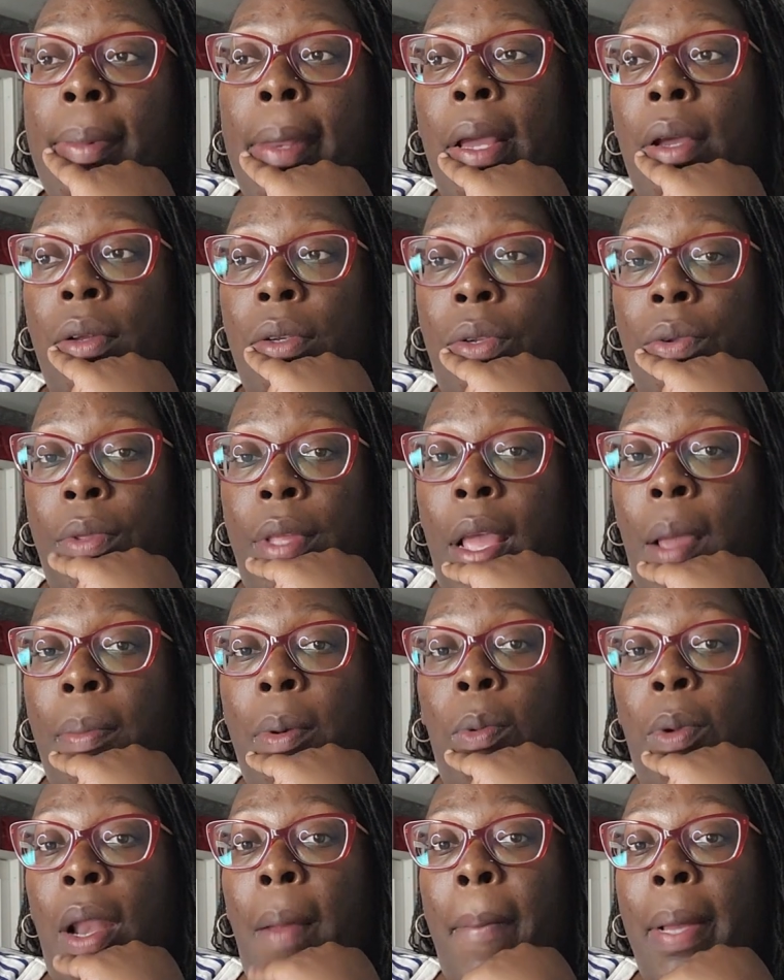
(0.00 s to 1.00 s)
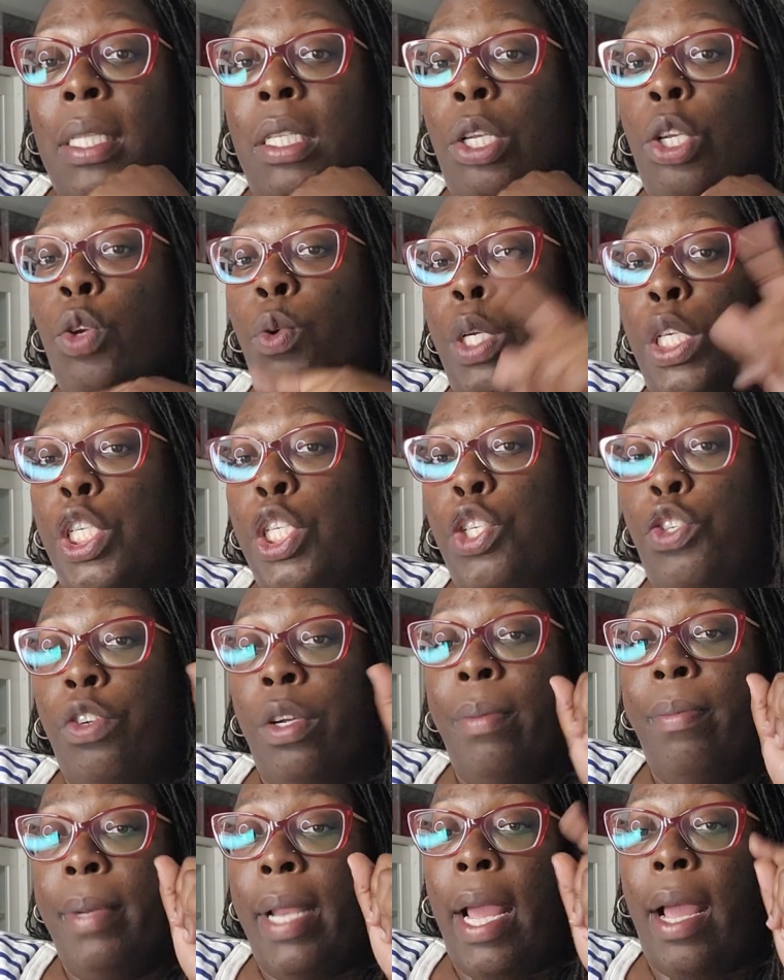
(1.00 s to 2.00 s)
I'm not going to do that, but what I'm about to do is
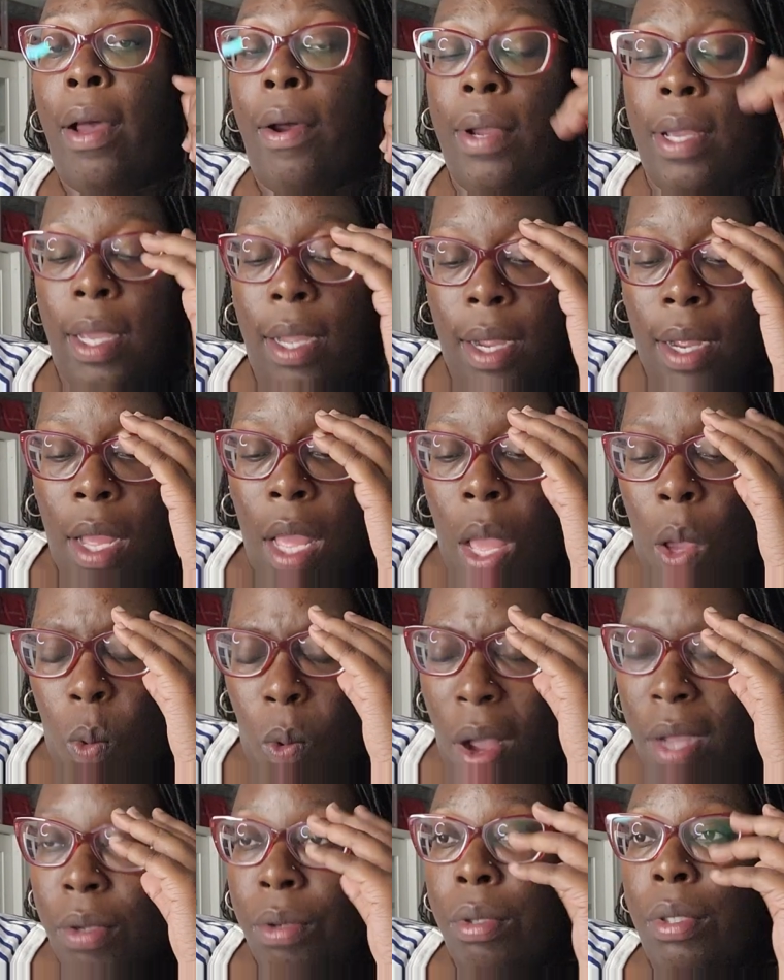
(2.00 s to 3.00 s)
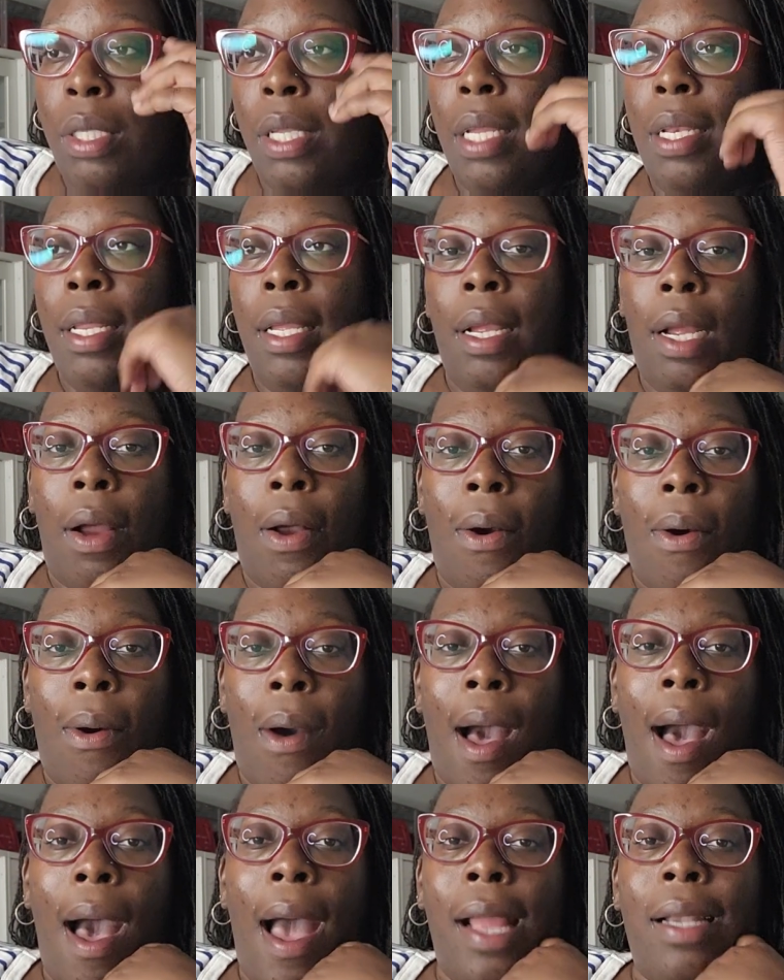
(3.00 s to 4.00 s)
strip down here while you sitting here
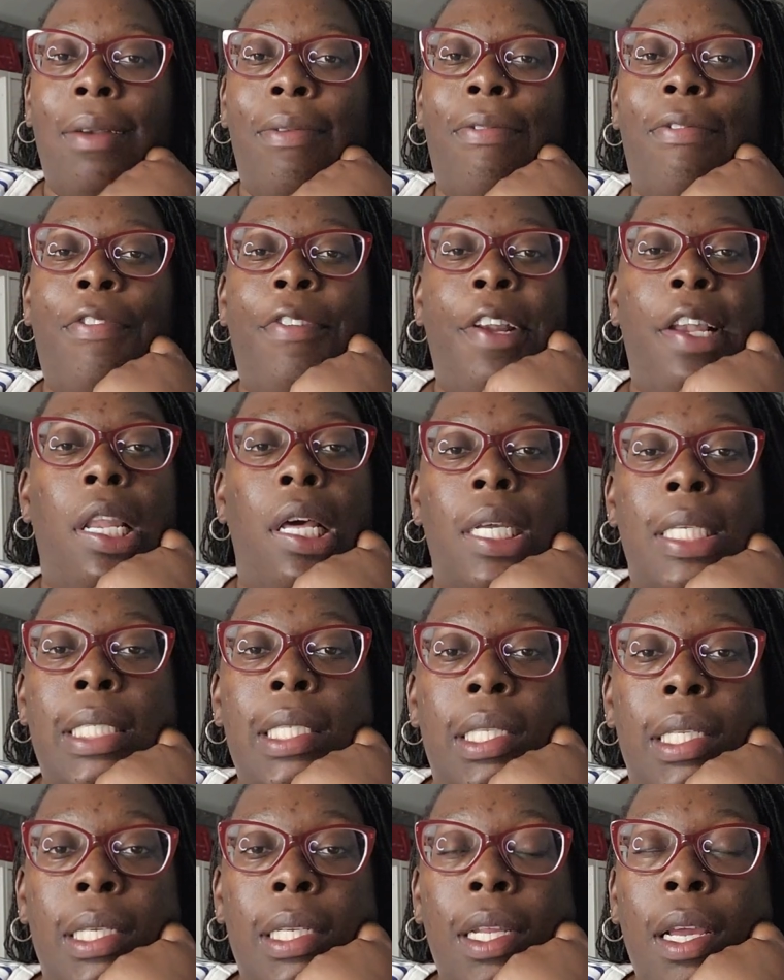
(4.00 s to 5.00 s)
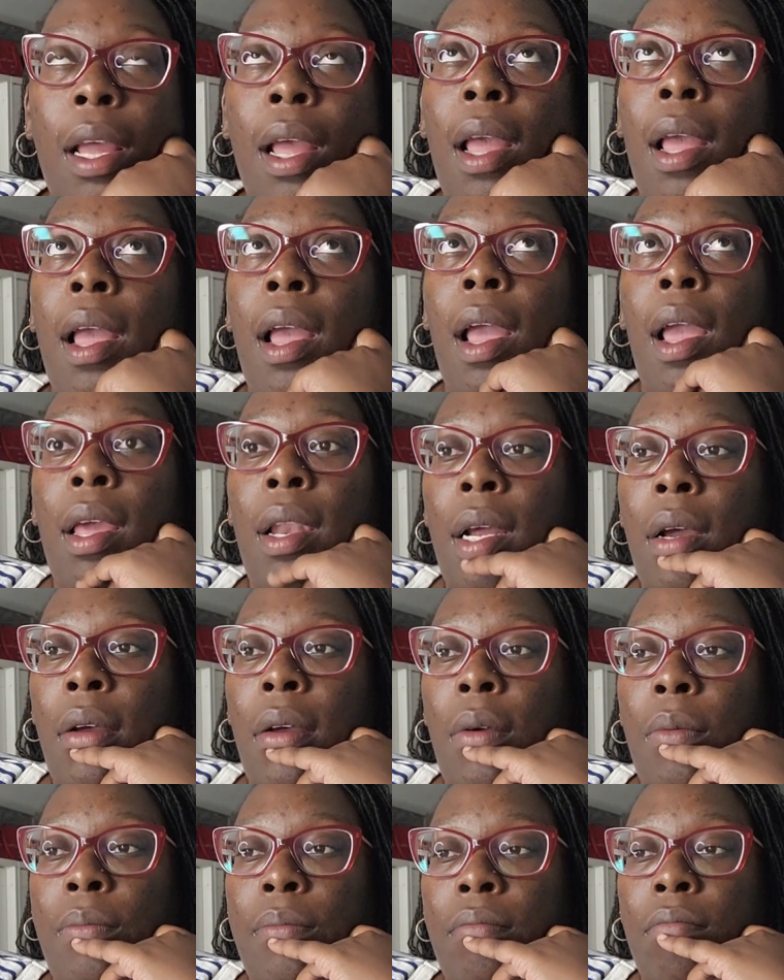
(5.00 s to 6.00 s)
all hot and flustered. And,
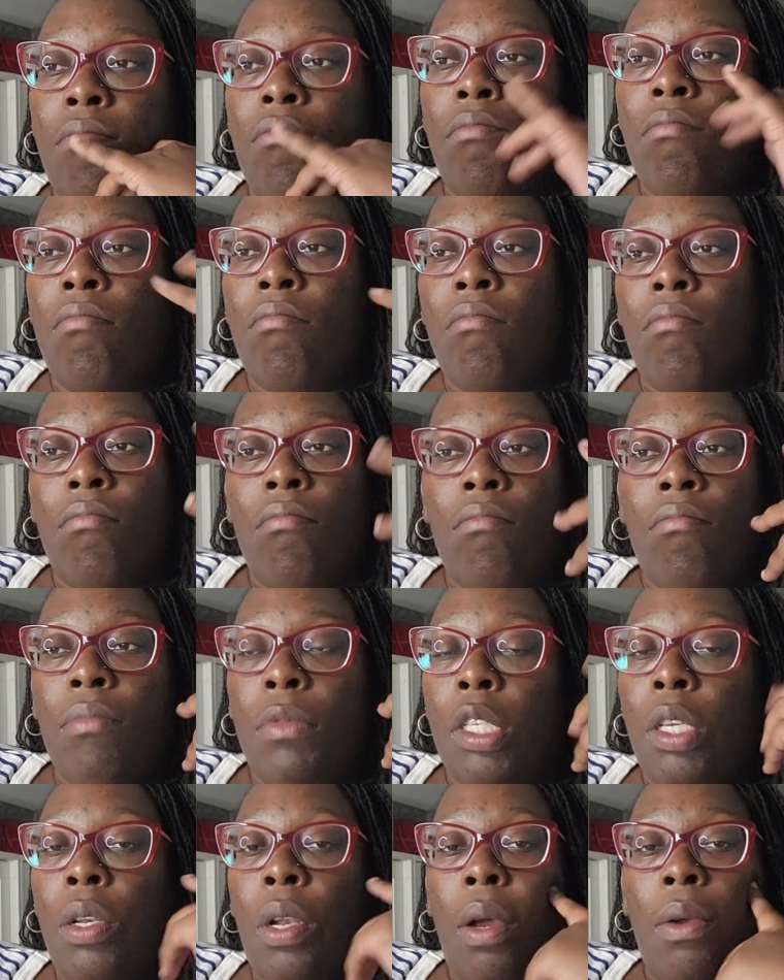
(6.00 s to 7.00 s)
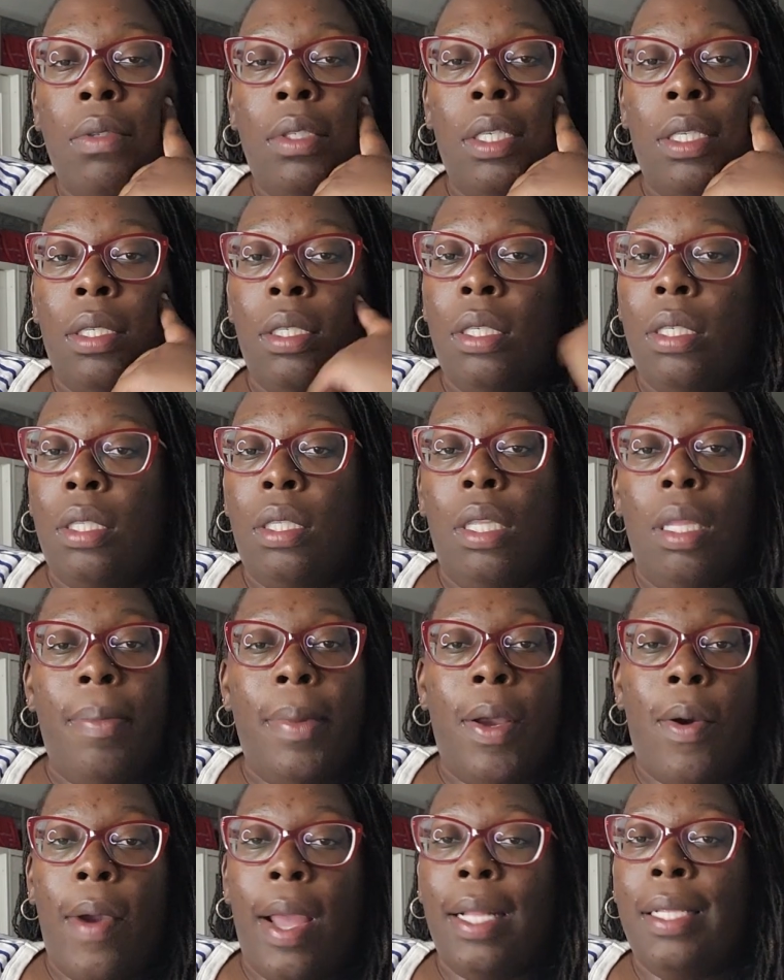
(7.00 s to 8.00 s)
um, you know, just, just
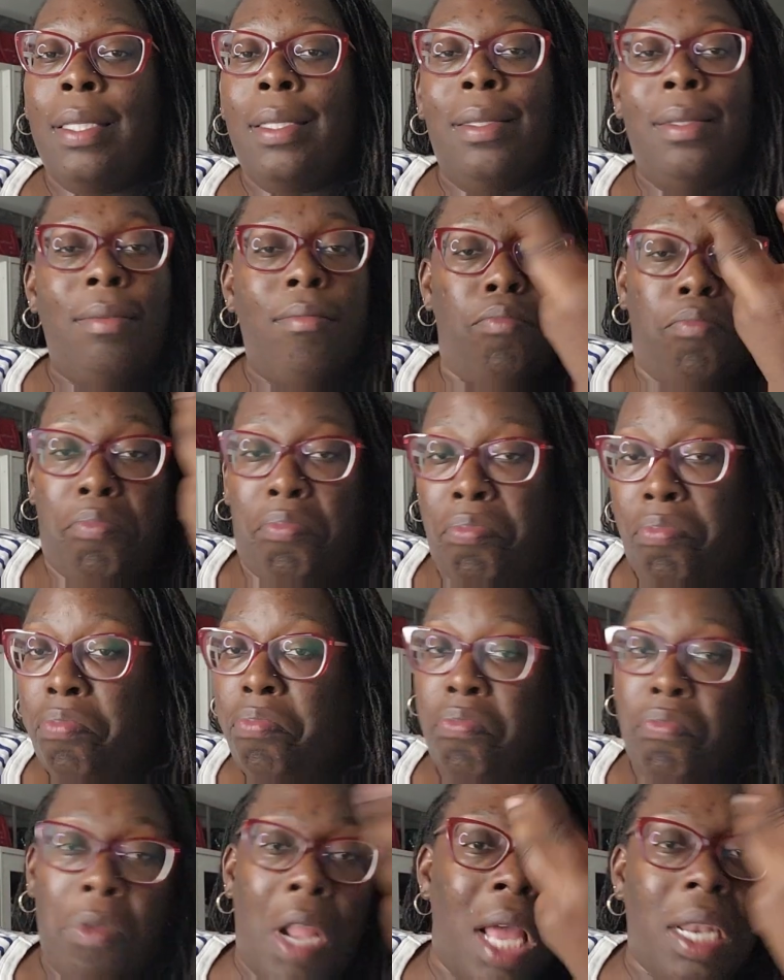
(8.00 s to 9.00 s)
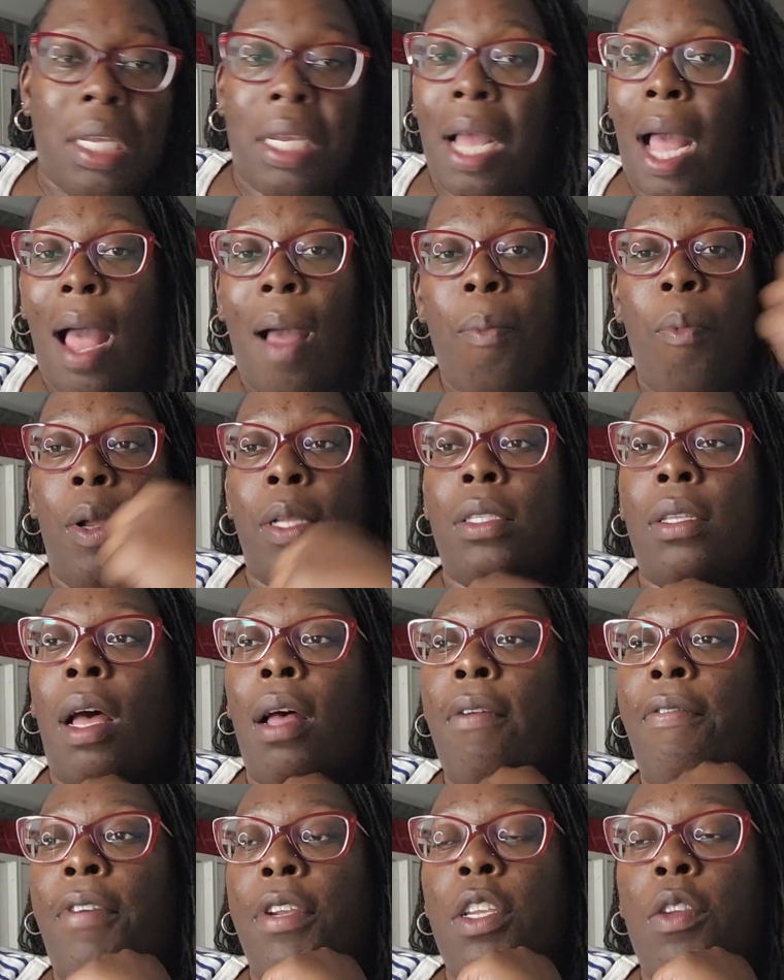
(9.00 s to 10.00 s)
let me go ahead and knock the
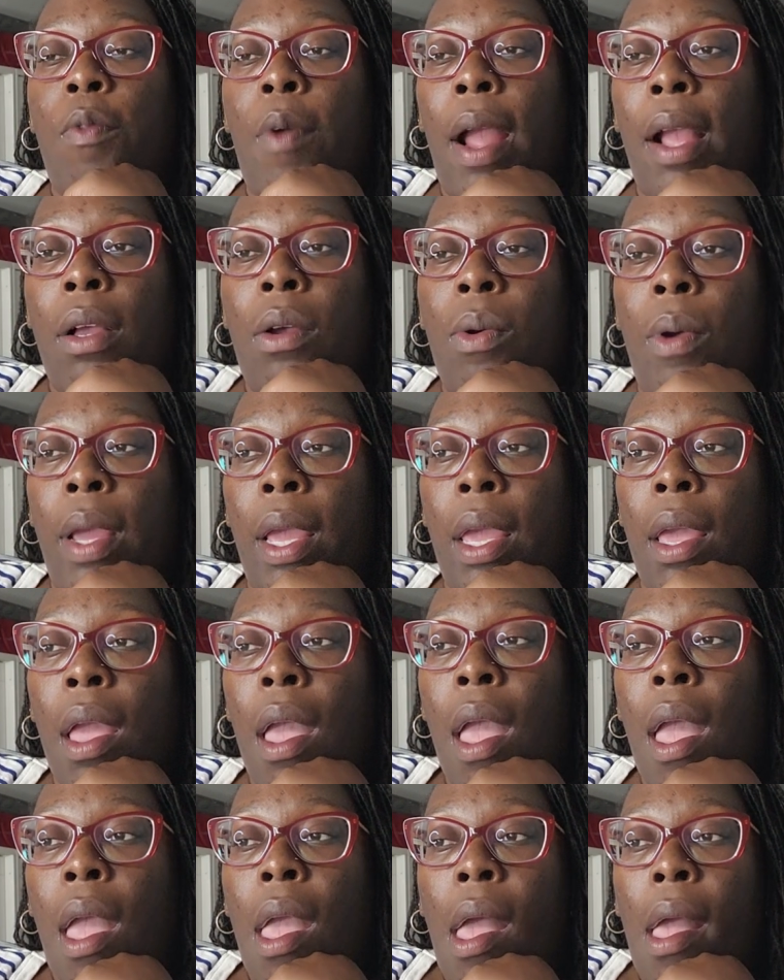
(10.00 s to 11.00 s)
cobwebs off for you right quick.